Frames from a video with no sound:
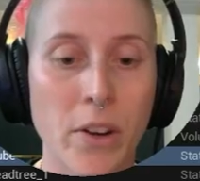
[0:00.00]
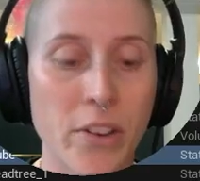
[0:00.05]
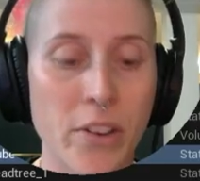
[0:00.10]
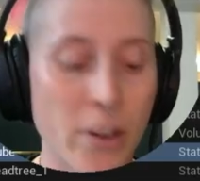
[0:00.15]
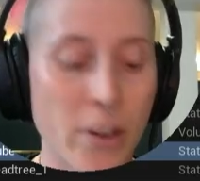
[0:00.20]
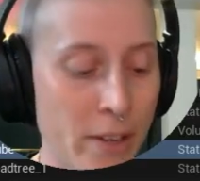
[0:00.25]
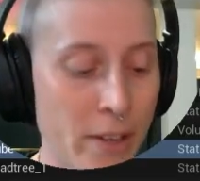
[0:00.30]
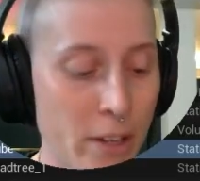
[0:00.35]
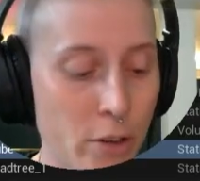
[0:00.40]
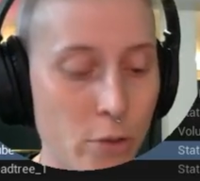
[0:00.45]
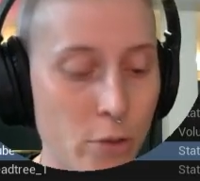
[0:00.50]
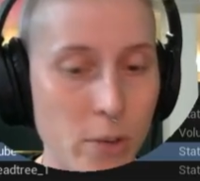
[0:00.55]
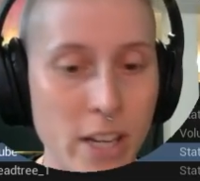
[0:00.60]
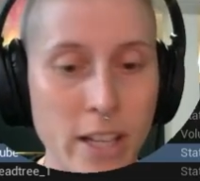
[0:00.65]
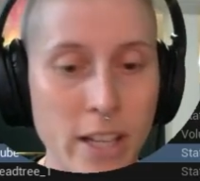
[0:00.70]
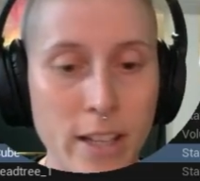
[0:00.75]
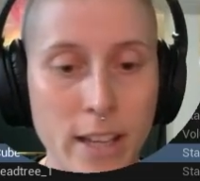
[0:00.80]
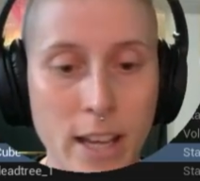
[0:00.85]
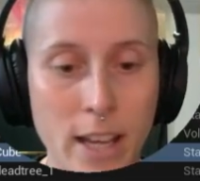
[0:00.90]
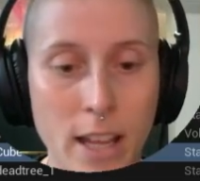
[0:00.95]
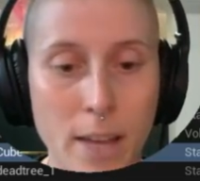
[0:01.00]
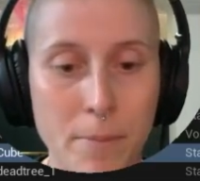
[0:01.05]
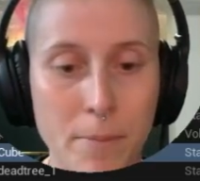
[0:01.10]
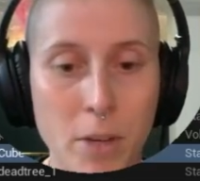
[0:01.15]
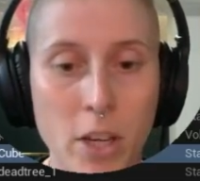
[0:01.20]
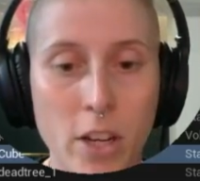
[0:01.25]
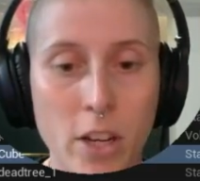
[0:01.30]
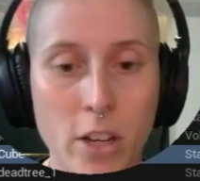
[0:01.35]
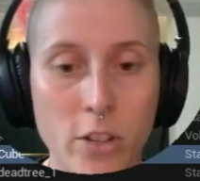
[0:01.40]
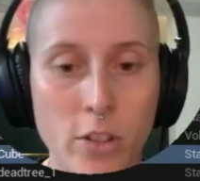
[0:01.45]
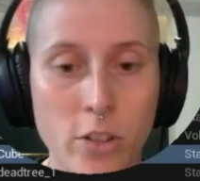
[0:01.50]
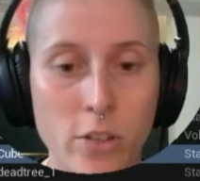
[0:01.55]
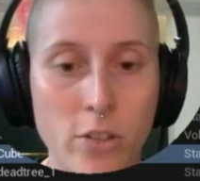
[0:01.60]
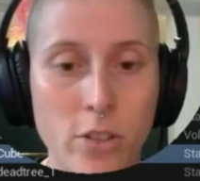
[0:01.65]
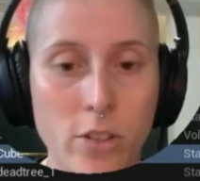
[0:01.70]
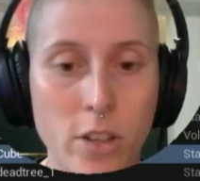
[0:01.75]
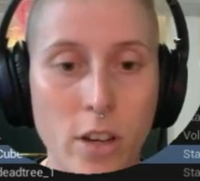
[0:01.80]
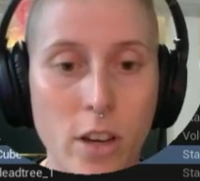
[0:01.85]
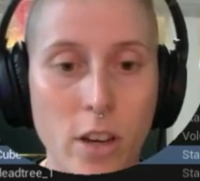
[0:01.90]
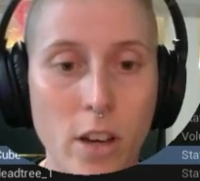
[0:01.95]
are now in Unreal, and I'm
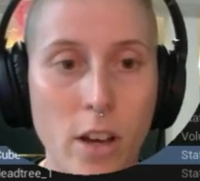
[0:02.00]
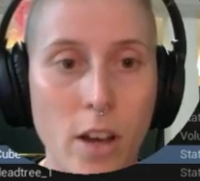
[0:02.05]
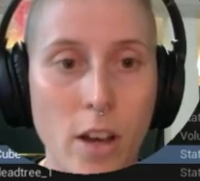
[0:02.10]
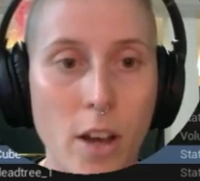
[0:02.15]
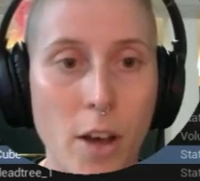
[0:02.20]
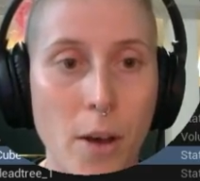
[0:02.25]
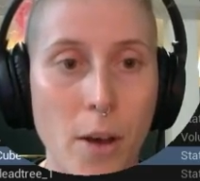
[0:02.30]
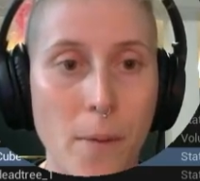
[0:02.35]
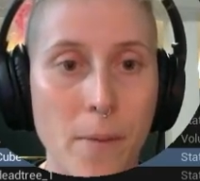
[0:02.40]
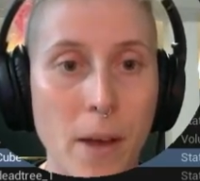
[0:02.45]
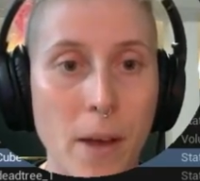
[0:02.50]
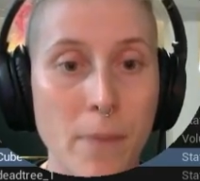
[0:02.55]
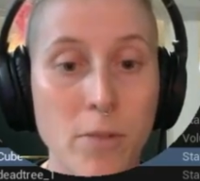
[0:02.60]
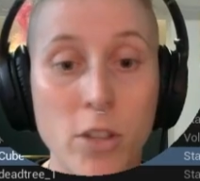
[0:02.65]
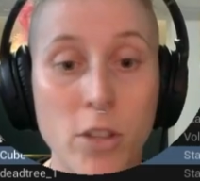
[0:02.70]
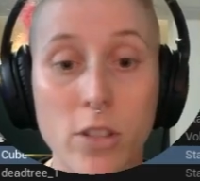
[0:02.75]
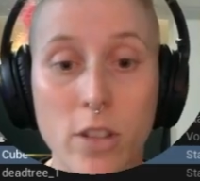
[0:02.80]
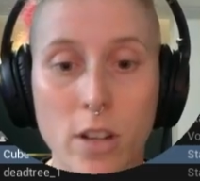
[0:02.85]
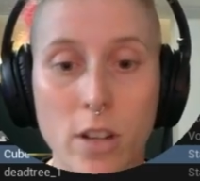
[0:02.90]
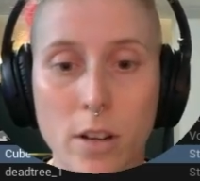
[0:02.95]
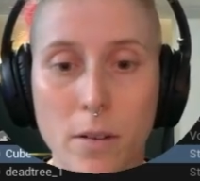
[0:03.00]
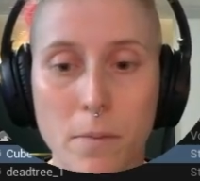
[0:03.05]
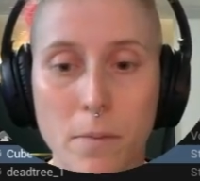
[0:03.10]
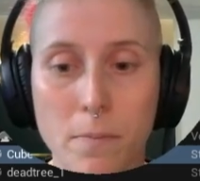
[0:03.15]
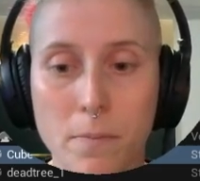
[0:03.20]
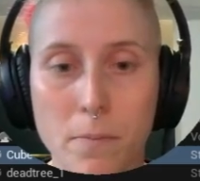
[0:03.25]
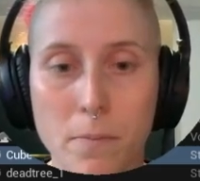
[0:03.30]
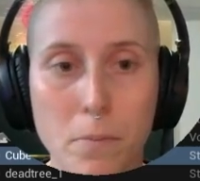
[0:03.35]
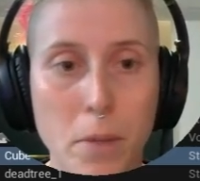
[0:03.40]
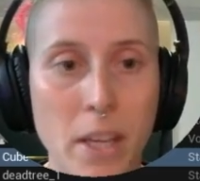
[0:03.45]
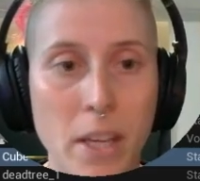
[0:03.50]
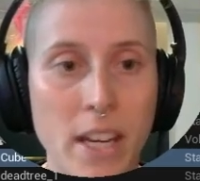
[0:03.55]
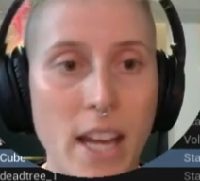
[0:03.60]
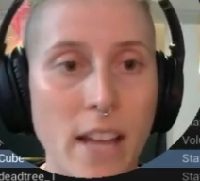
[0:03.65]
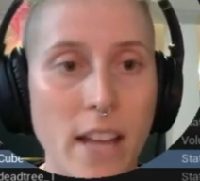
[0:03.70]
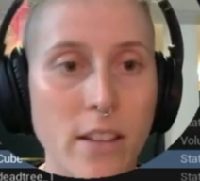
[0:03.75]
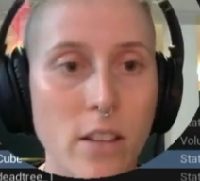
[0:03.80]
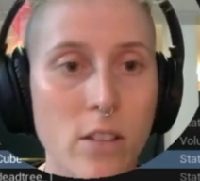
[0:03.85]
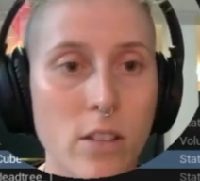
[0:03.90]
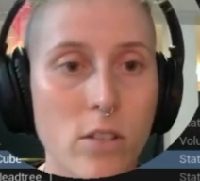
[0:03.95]
just gonna play
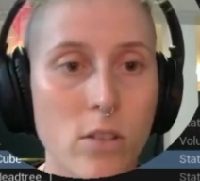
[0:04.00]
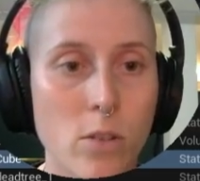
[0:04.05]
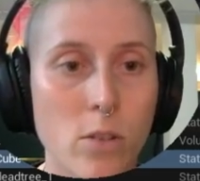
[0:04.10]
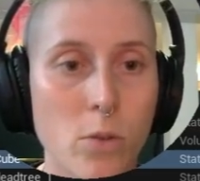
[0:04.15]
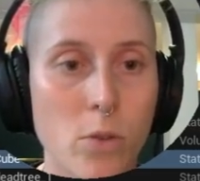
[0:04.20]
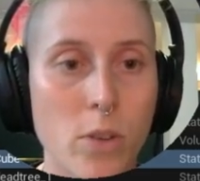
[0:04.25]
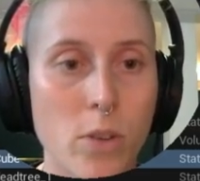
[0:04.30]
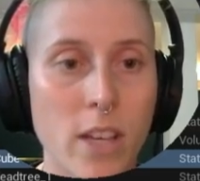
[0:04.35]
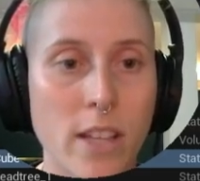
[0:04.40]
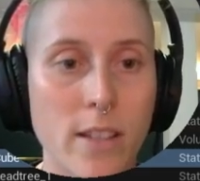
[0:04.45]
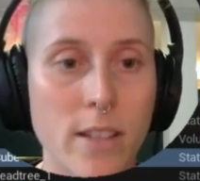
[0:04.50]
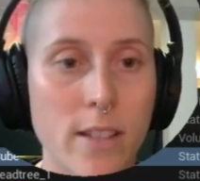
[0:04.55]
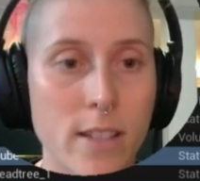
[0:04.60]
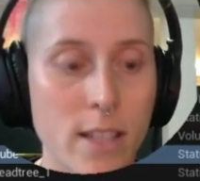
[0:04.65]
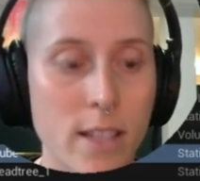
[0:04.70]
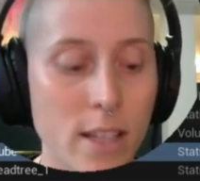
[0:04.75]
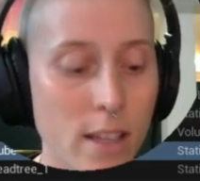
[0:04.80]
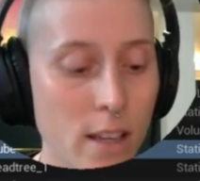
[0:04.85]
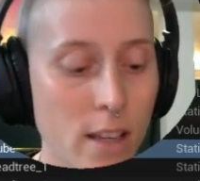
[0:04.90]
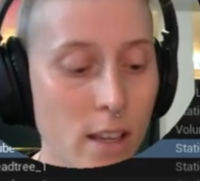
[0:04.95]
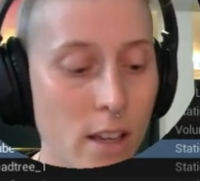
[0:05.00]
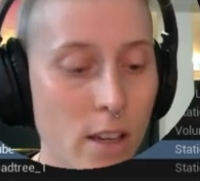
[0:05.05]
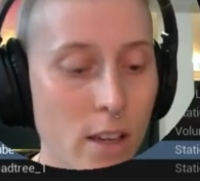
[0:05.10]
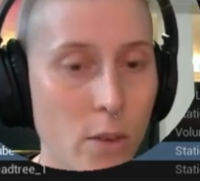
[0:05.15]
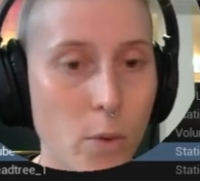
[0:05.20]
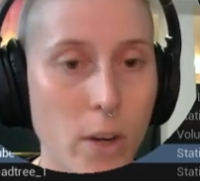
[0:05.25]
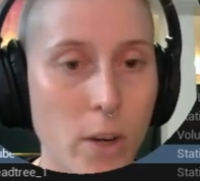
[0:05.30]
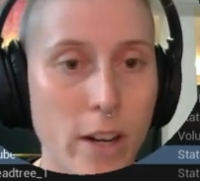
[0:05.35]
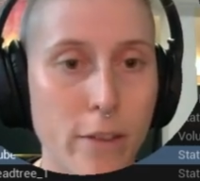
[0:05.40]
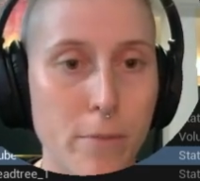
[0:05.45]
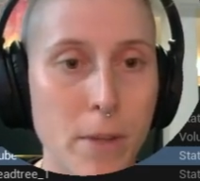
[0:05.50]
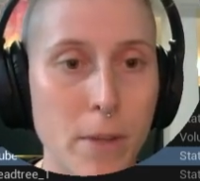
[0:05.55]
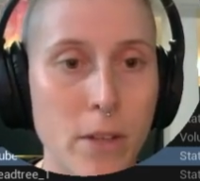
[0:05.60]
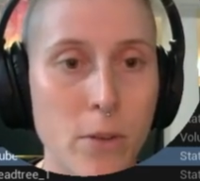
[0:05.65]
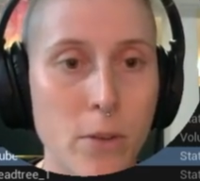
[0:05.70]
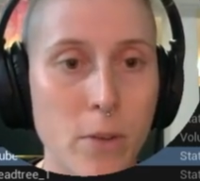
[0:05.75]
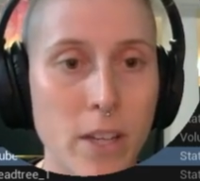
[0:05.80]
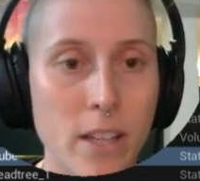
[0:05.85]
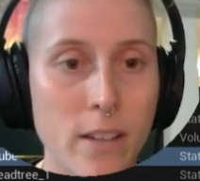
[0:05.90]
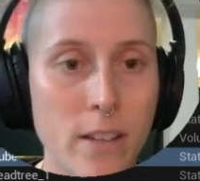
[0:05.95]
that so you can see what I've been
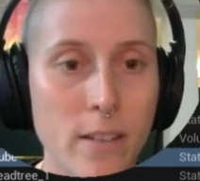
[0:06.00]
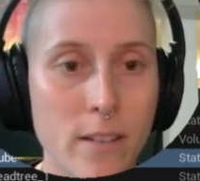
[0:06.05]
doing.